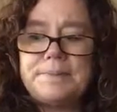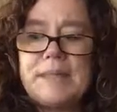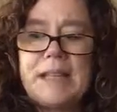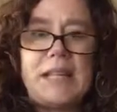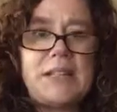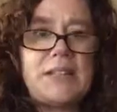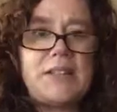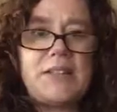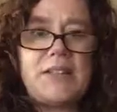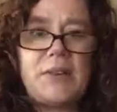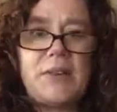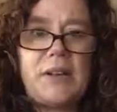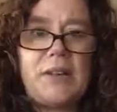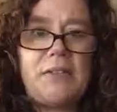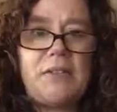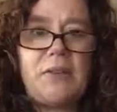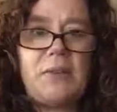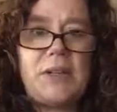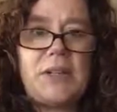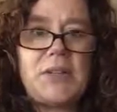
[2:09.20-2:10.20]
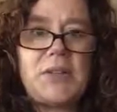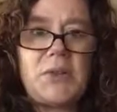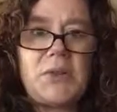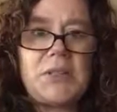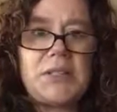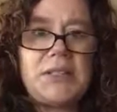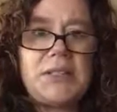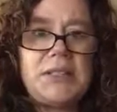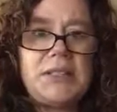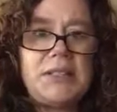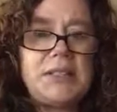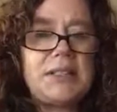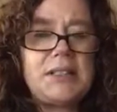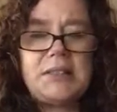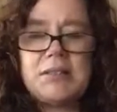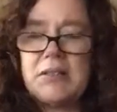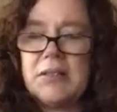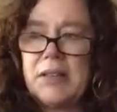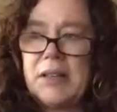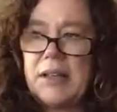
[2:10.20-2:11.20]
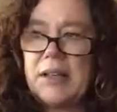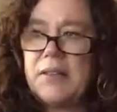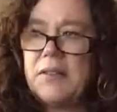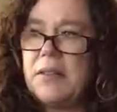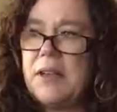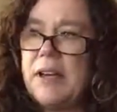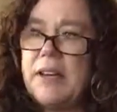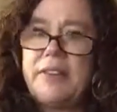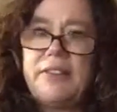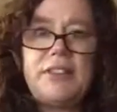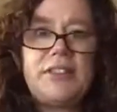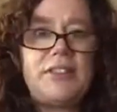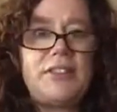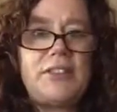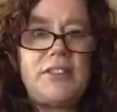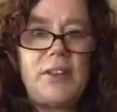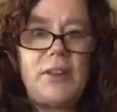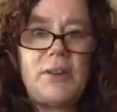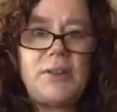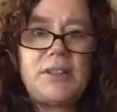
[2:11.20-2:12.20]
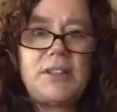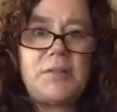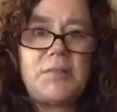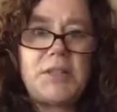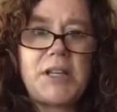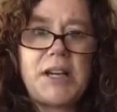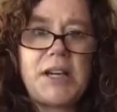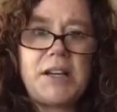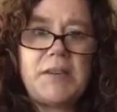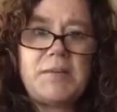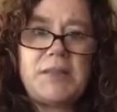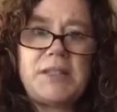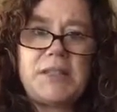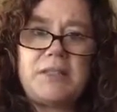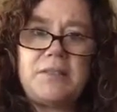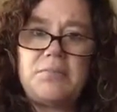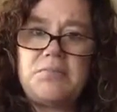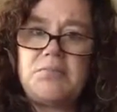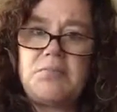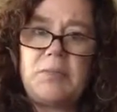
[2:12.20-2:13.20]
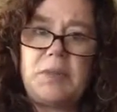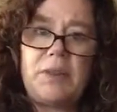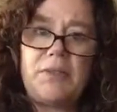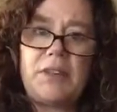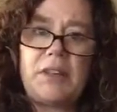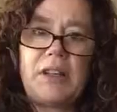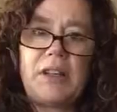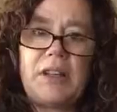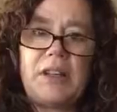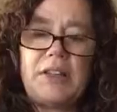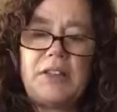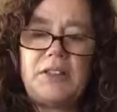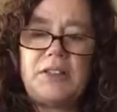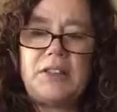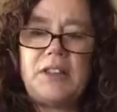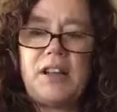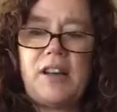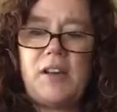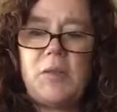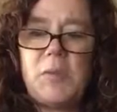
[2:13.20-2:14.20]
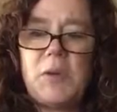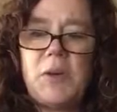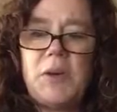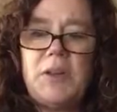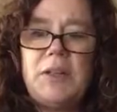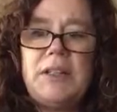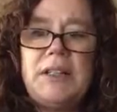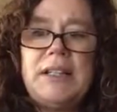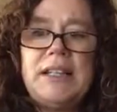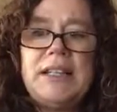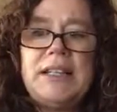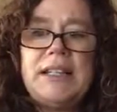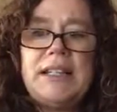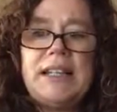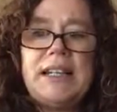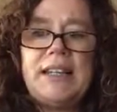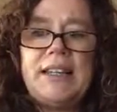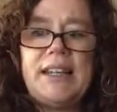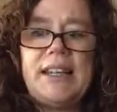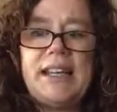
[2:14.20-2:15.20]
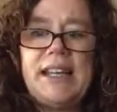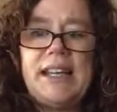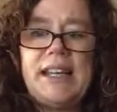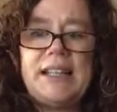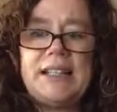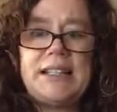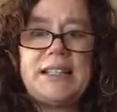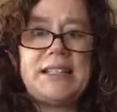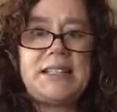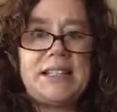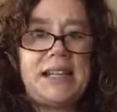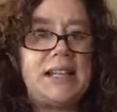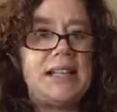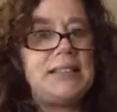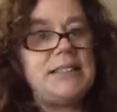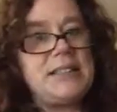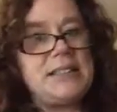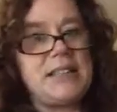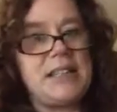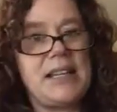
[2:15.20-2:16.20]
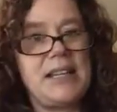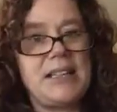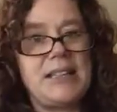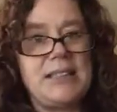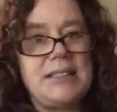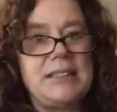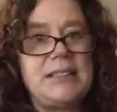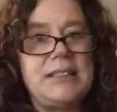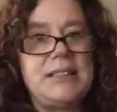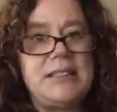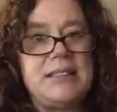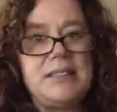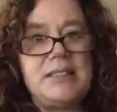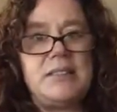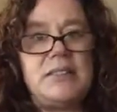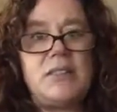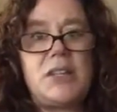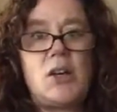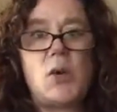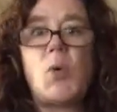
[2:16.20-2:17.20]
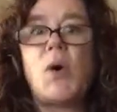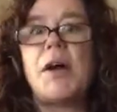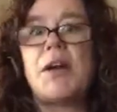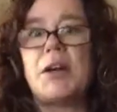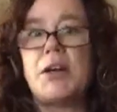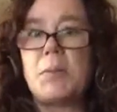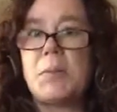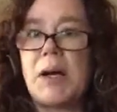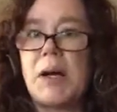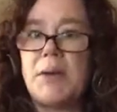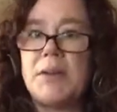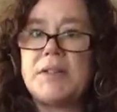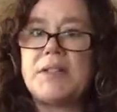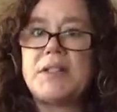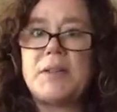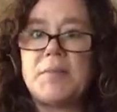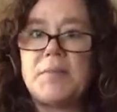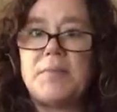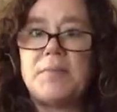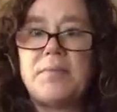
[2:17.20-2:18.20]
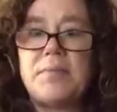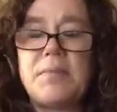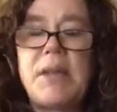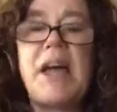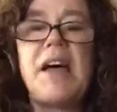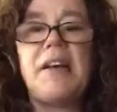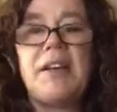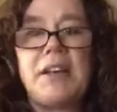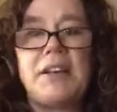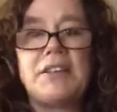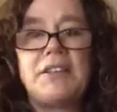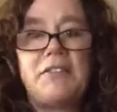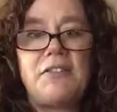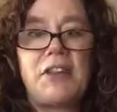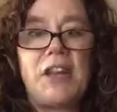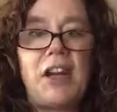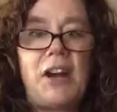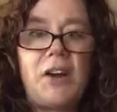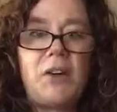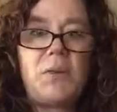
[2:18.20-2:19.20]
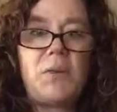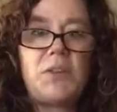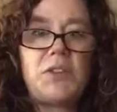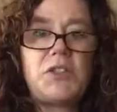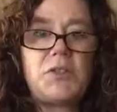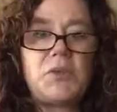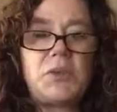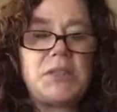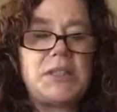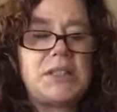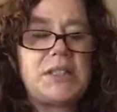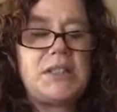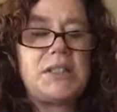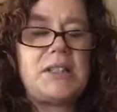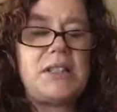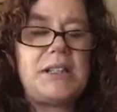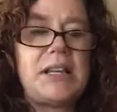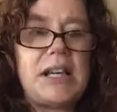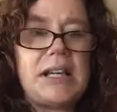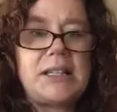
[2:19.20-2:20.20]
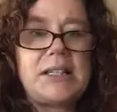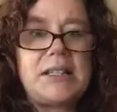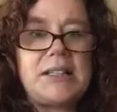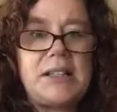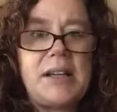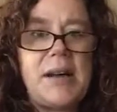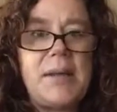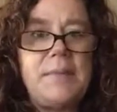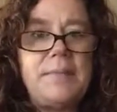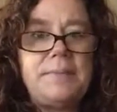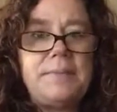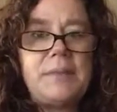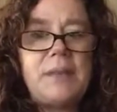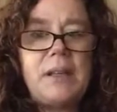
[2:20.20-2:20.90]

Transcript: They just don't have the resources, like a lot of us don't sometimes. Perfectly understandable. And they had instead decided to inquire about some palliative care, which was the next step.